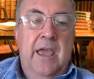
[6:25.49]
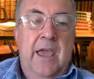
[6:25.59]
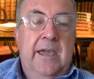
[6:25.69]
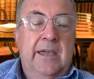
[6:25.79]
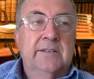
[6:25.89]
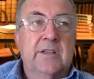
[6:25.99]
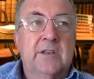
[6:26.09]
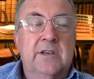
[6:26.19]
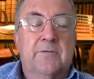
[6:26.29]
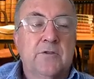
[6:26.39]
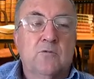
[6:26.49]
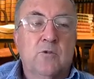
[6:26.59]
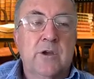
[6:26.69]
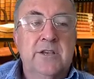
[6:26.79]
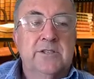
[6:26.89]
and the different
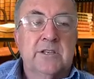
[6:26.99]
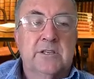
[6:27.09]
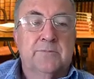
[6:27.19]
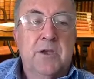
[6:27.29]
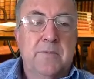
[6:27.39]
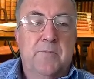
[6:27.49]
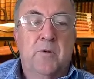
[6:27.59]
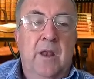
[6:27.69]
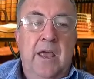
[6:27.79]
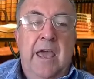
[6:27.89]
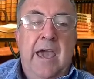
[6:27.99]
reasons people